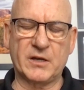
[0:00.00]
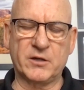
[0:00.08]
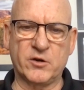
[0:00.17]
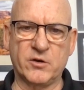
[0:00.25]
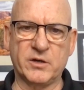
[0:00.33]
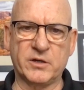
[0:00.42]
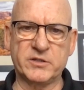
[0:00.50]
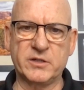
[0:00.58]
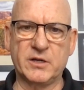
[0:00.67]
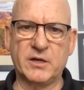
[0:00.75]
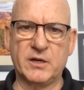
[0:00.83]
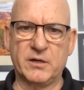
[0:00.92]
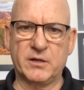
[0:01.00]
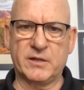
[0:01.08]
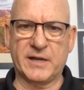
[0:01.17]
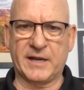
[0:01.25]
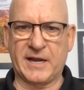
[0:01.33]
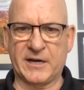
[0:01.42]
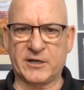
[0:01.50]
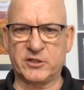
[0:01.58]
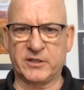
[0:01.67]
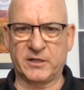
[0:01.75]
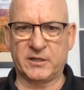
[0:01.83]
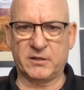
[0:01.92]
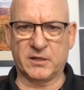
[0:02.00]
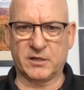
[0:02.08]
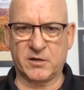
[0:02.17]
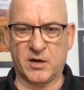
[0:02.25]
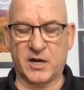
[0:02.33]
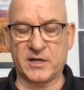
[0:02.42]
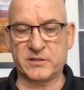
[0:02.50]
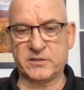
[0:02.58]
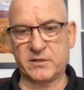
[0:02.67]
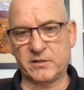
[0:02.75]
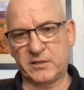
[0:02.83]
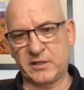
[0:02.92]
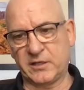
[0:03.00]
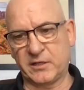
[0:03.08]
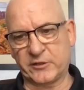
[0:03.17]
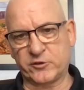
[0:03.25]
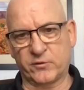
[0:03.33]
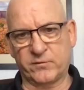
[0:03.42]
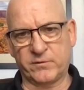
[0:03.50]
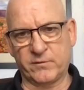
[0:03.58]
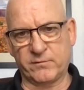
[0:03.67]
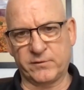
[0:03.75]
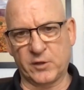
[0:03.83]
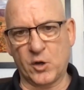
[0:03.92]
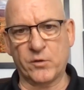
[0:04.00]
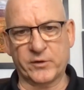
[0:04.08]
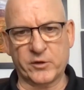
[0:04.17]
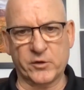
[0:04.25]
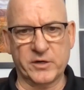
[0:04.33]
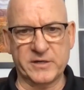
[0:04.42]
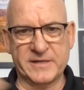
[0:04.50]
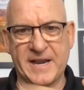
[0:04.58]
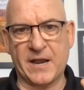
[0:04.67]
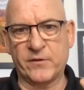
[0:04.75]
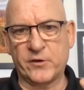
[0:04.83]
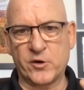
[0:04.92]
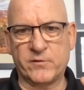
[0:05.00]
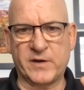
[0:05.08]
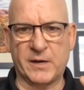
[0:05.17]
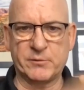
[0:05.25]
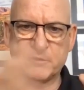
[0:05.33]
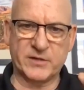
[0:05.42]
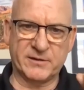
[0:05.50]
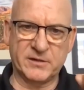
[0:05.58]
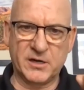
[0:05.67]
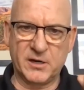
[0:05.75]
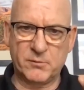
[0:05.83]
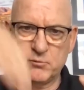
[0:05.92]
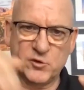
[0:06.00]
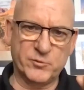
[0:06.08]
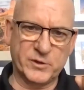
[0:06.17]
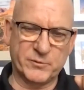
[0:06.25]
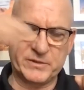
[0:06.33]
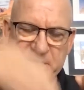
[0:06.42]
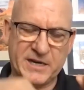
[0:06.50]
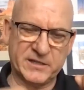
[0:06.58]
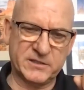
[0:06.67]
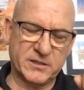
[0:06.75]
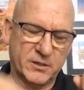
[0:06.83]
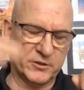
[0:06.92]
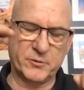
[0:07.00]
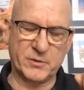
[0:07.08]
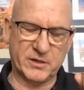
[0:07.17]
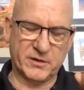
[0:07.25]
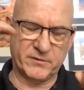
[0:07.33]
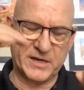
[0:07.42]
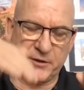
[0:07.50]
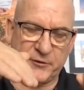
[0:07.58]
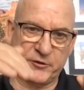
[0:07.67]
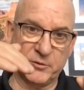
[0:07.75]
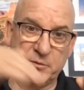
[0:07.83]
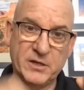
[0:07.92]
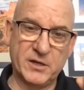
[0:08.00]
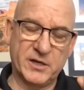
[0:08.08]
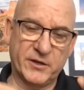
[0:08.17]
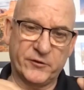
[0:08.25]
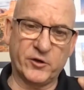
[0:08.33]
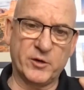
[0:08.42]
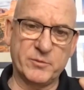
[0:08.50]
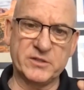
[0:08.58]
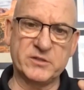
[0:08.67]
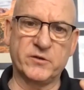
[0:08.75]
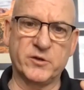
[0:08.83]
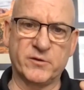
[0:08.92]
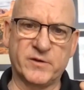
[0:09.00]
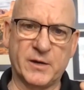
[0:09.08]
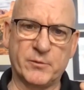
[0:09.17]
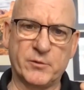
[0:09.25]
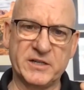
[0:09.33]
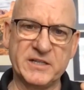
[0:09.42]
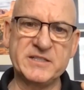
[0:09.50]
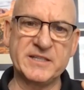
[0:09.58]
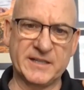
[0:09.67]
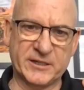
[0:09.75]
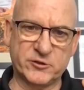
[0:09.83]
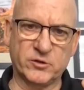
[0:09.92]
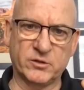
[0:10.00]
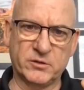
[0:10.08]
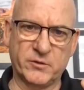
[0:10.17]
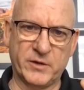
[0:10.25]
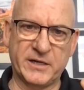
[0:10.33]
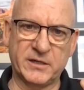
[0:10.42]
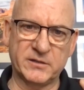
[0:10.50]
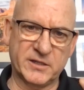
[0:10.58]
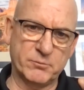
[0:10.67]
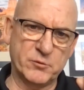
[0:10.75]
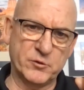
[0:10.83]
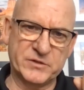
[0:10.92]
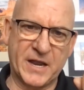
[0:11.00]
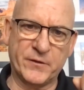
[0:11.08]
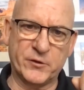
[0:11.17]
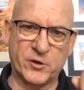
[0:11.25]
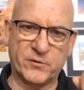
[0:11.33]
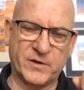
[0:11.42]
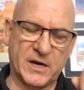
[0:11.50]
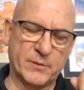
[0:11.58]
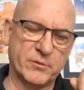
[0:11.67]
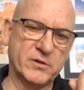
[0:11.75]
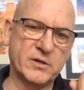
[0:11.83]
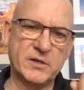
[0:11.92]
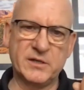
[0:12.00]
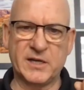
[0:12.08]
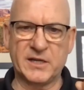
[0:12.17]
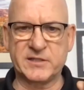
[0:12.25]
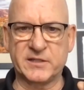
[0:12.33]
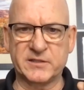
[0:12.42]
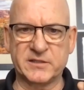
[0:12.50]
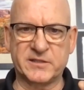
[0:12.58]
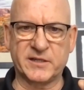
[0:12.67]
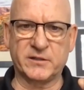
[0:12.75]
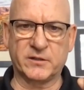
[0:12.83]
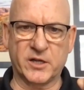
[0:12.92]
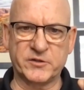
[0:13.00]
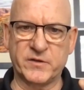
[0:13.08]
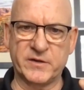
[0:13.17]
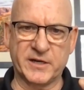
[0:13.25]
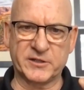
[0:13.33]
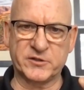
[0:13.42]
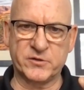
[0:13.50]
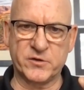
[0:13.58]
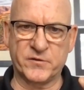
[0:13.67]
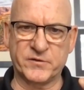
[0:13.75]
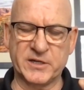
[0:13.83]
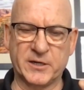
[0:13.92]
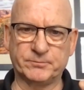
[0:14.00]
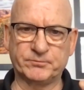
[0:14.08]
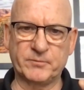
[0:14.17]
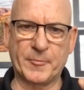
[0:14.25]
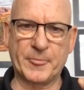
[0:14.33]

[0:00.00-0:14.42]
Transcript: currents that actually uh, cause the electrical flow of the current down the nerve fiber. So that movement of potassium, uh, excuse me, of calcium and sodium into the nerve fiber is the electrical gradient that moves down the nerve fiber and sends a signal onto the next nerve cell.